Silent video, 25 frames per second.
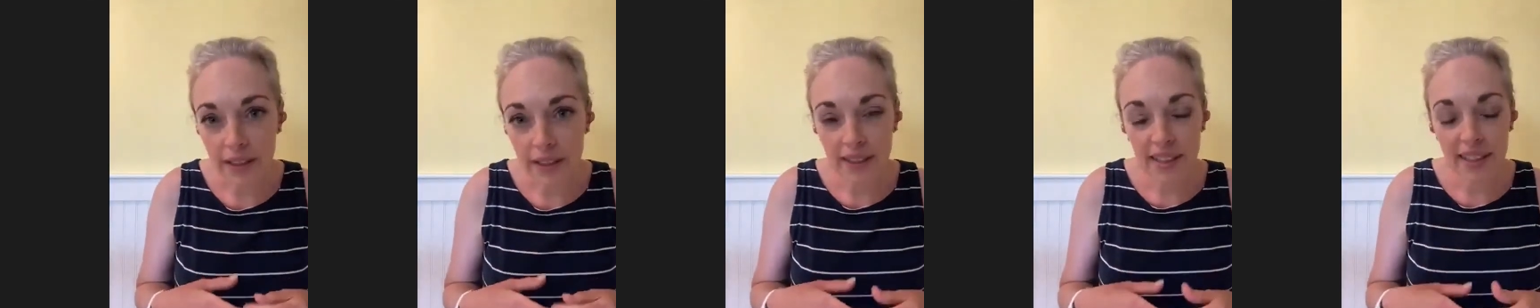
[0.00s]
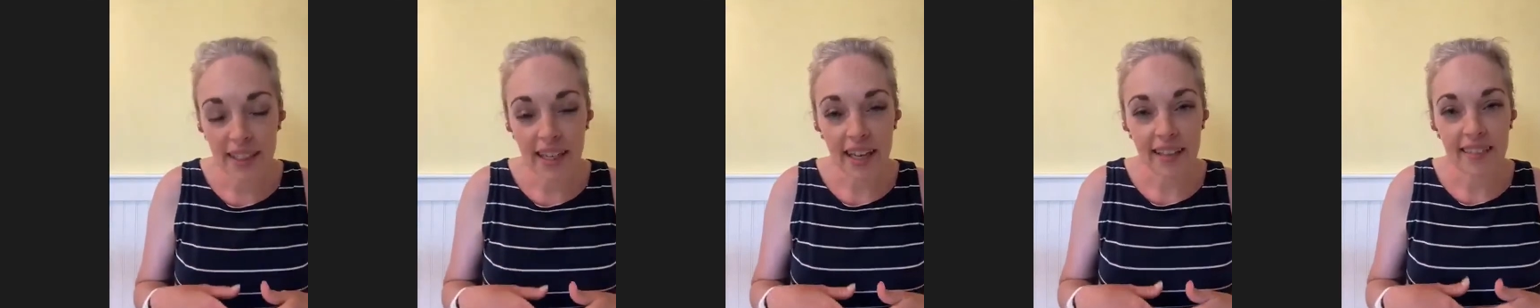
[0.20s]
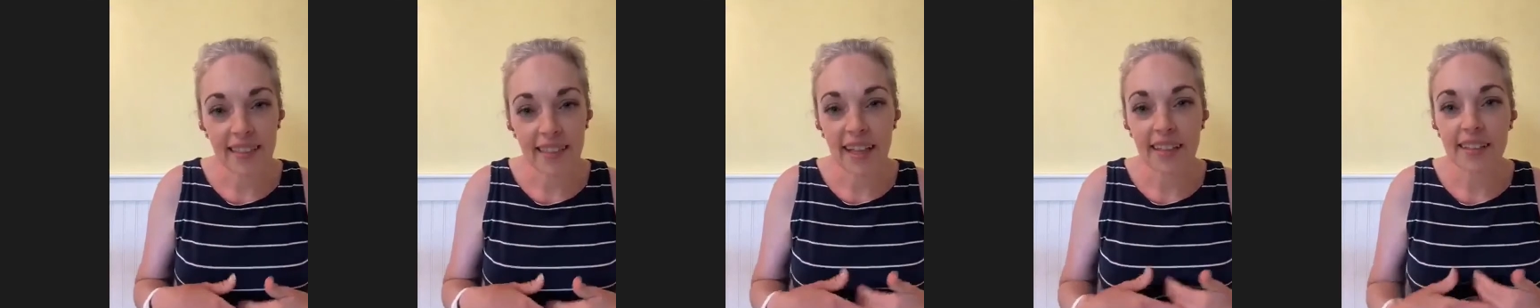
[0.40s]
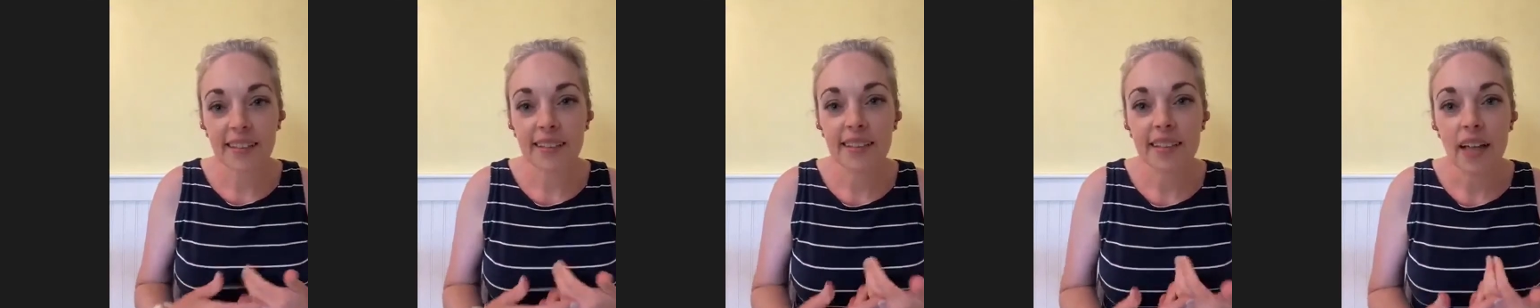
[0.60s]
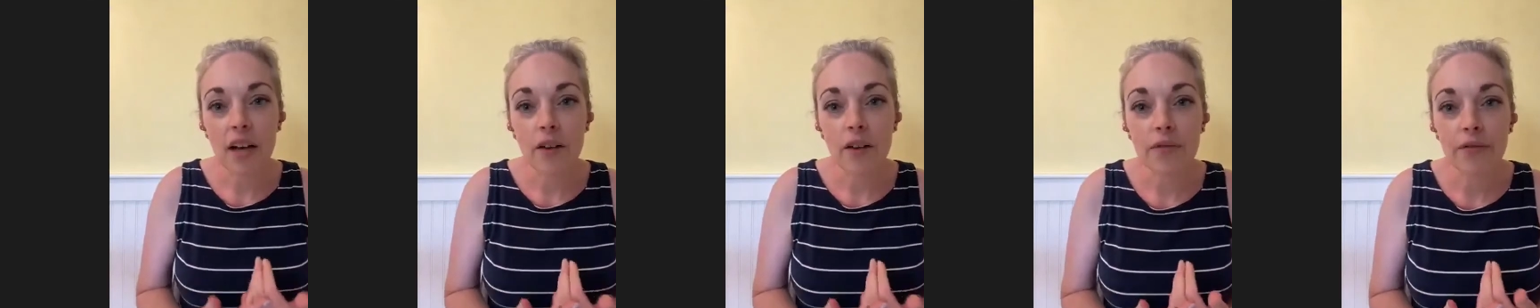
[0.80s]
point to get
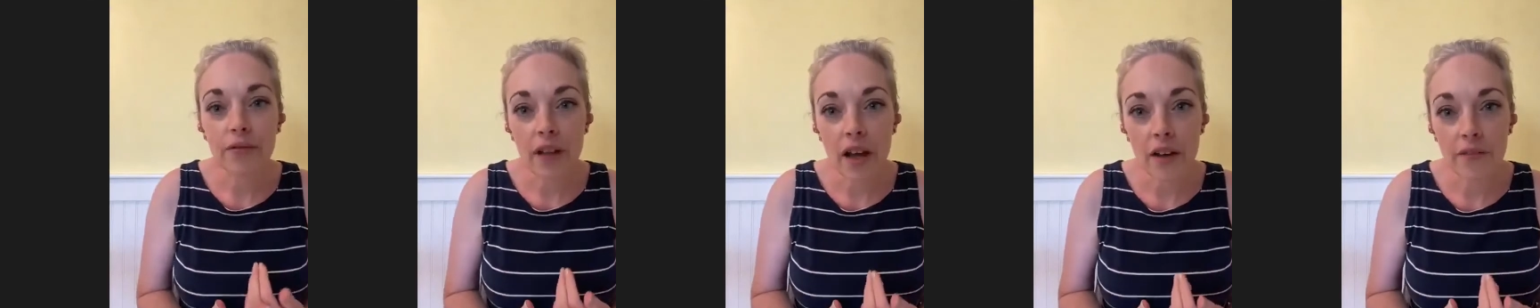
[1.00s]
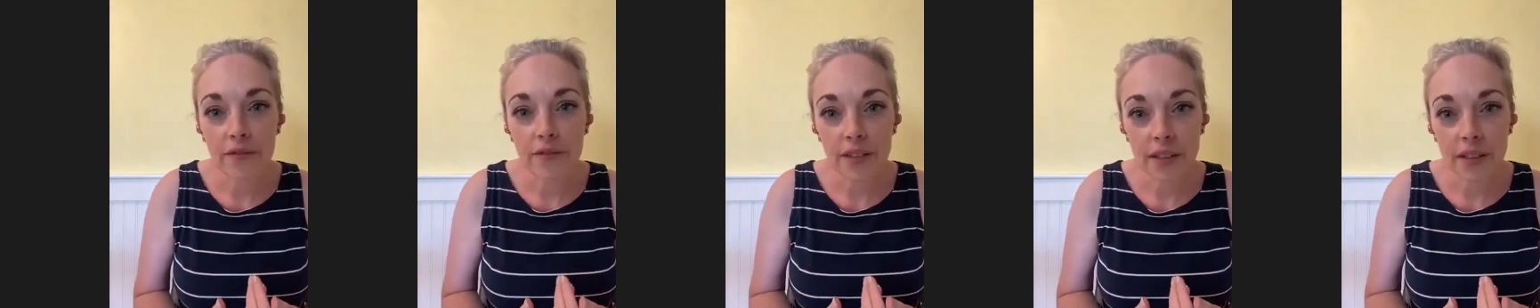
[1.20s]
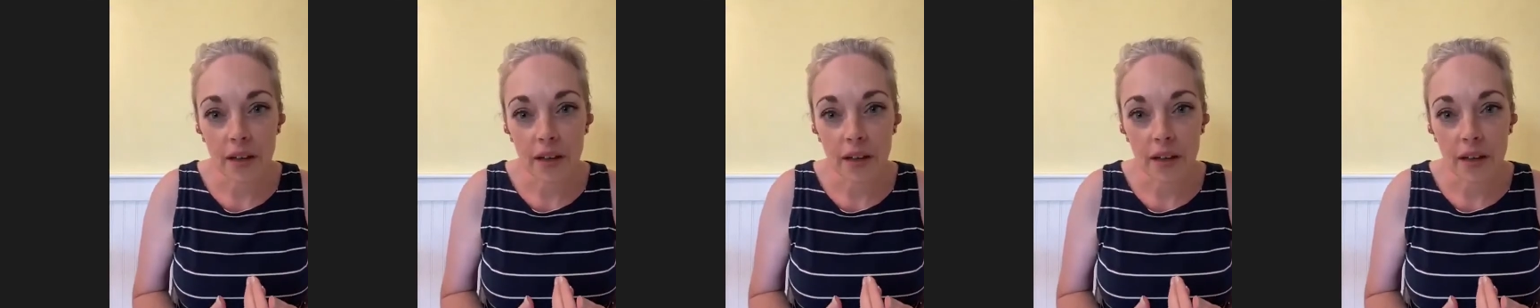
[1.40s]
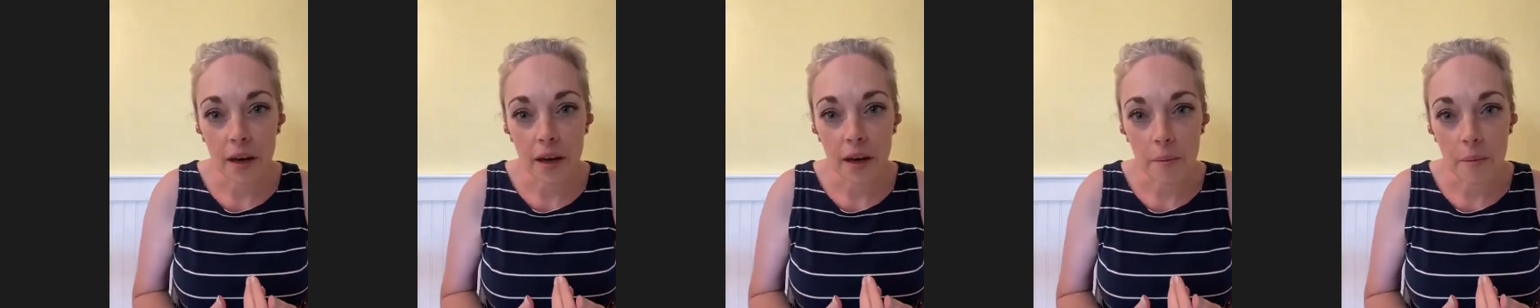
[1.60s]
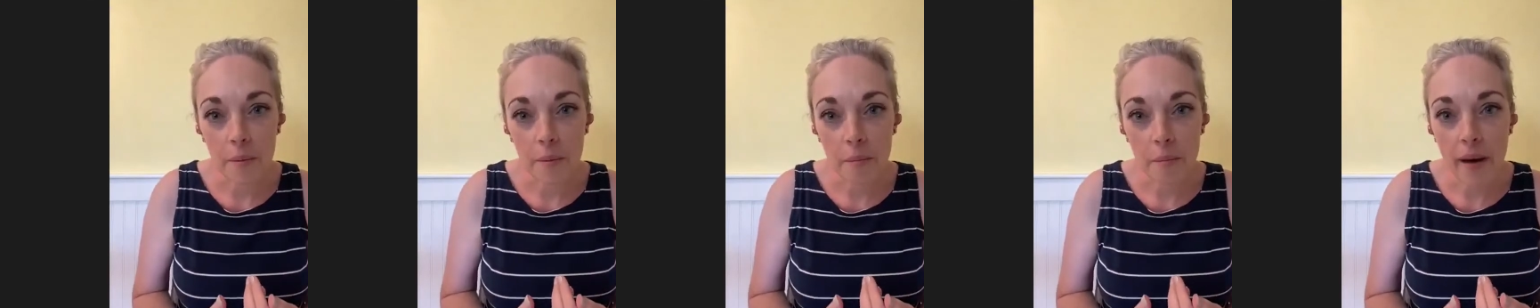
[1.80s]
that self-love to
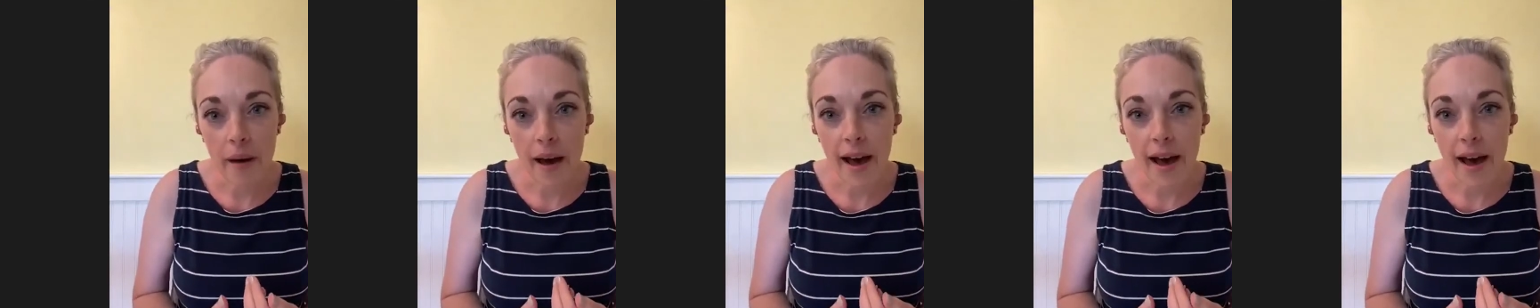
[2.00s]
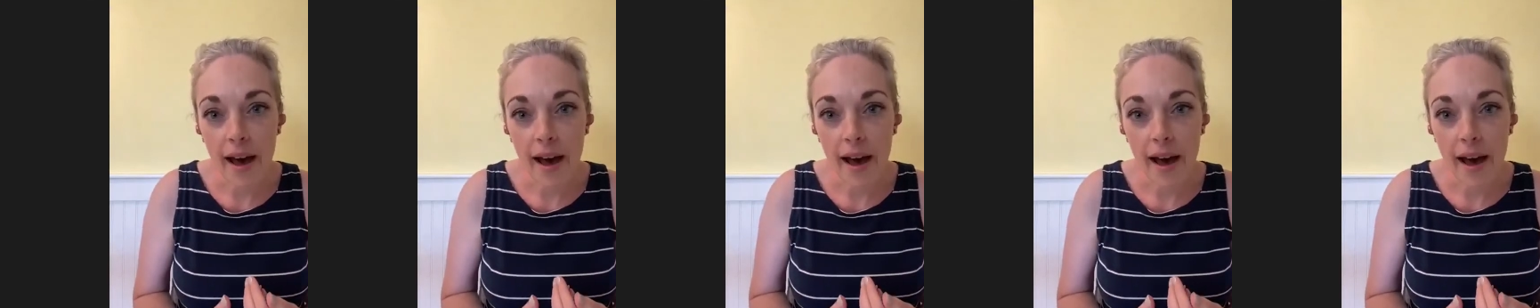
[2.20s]
come back.